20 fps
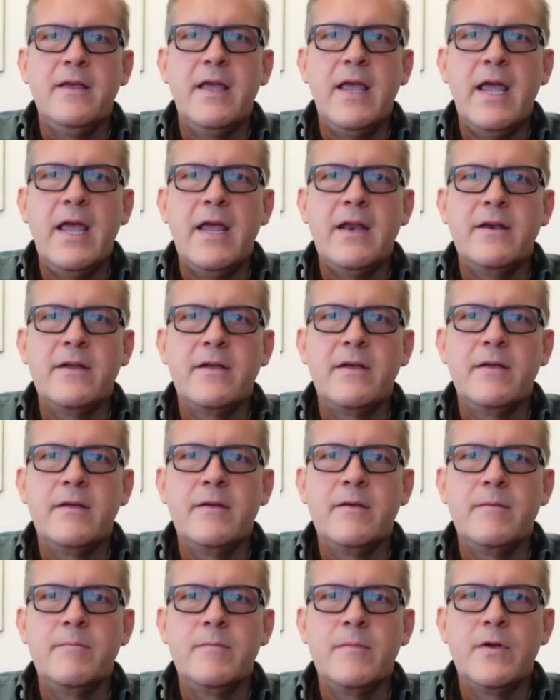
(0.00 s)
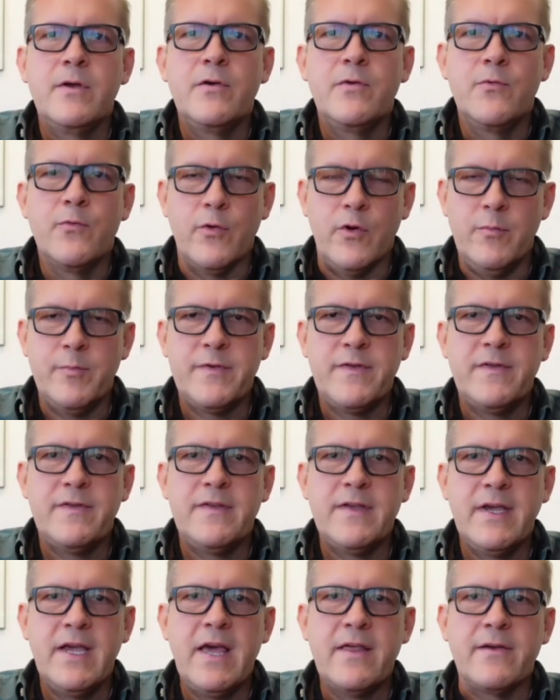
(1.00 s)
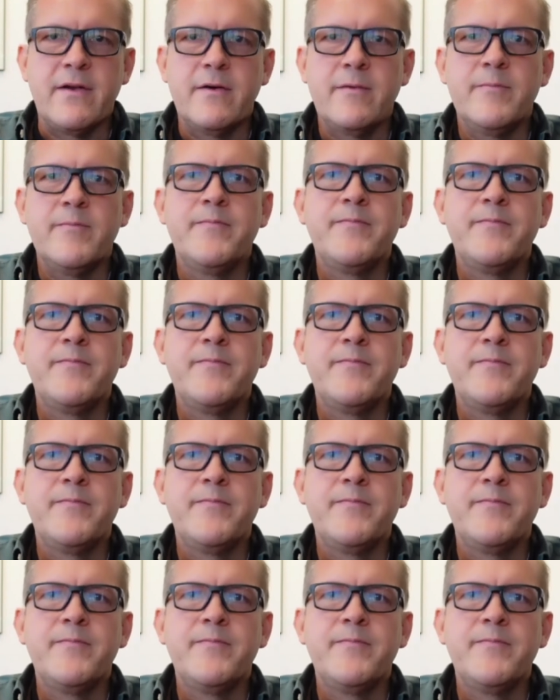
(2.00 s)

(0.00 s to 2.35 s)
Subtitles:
and grouped together.